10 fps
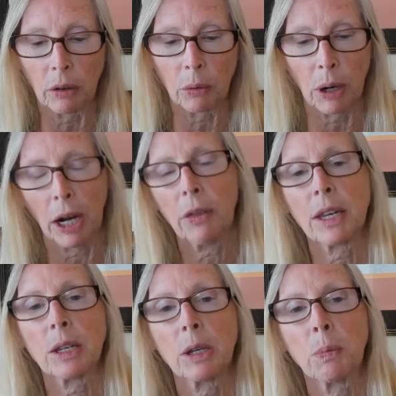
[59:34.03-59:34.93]
around
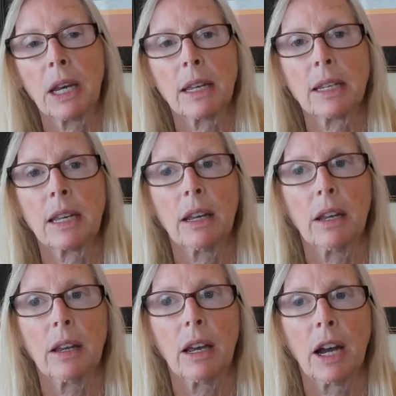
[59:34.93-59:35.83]
this is because
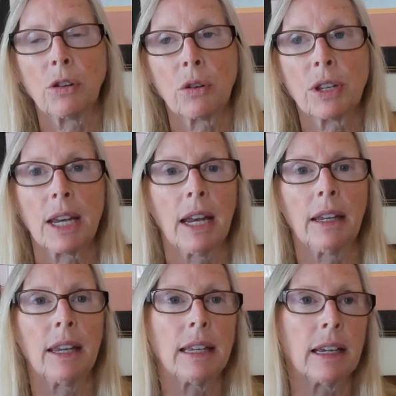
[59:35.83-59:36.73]

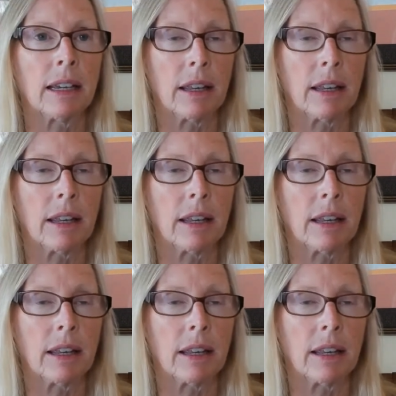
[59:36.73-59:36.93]
understanding